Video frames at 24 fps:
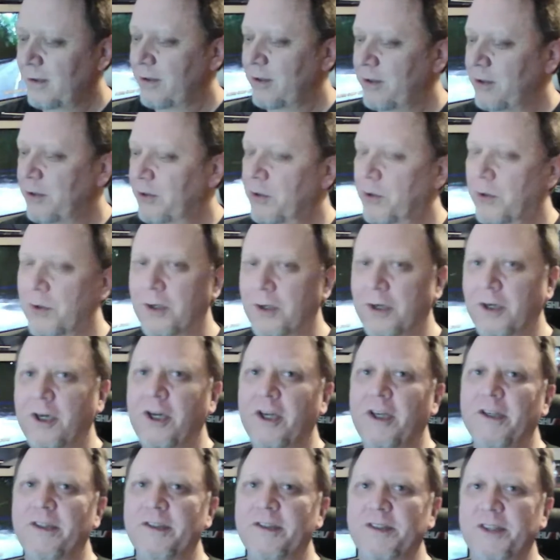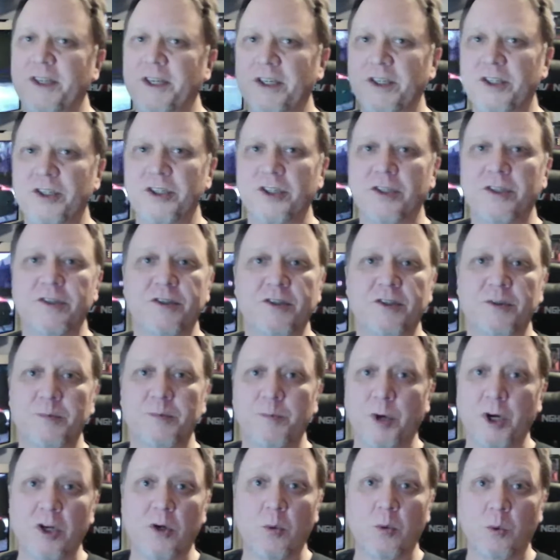your Sega Genesis
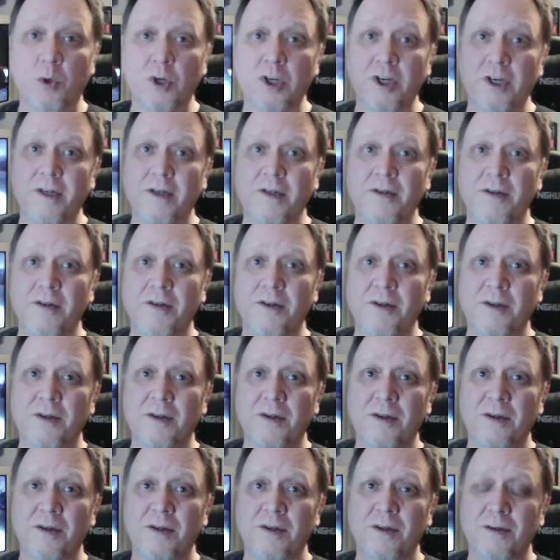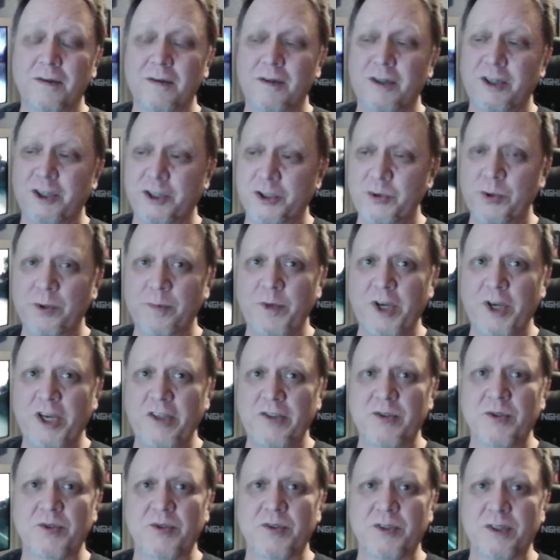Model 1 into a
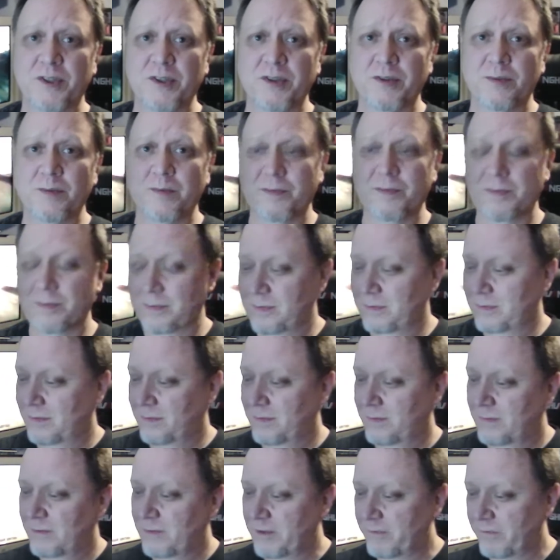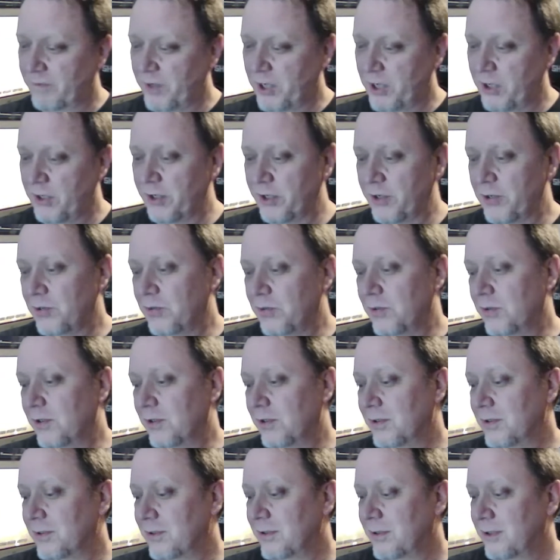Master System. Very cool.
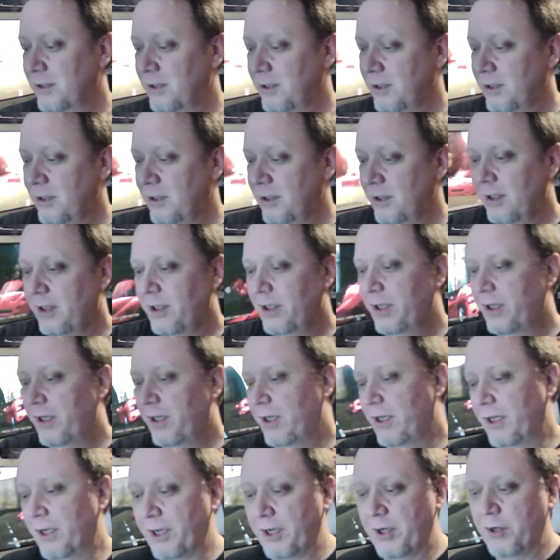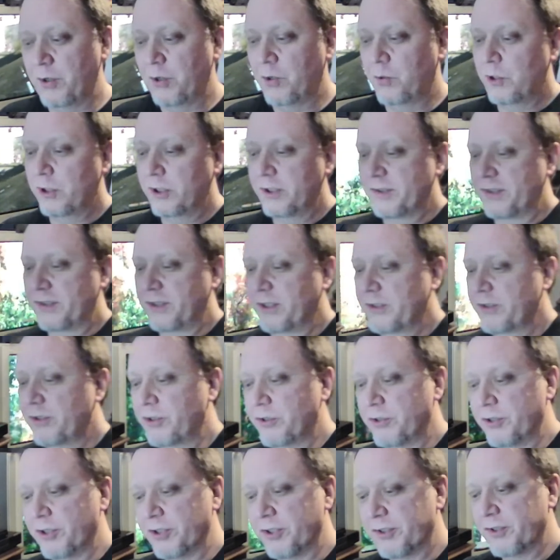And how it works is you
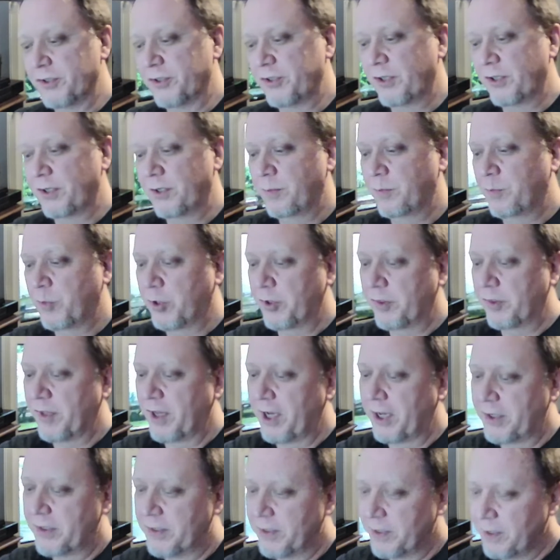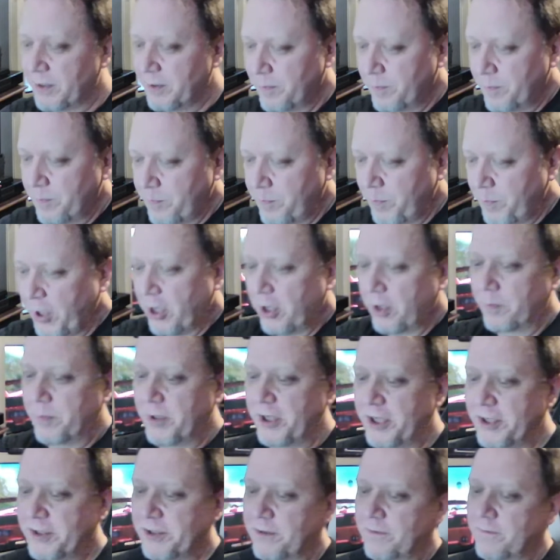just put that Power
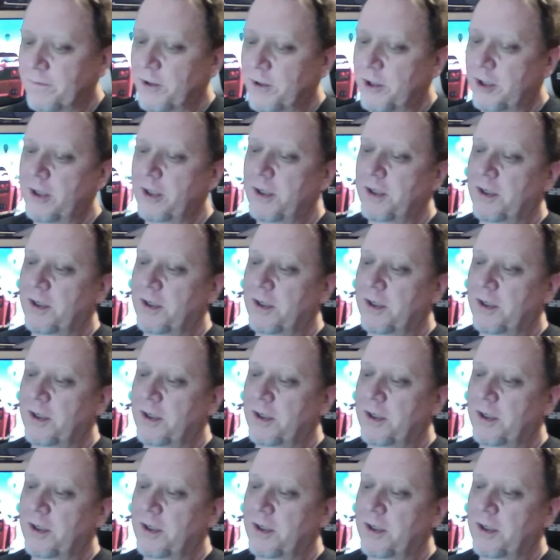Base converter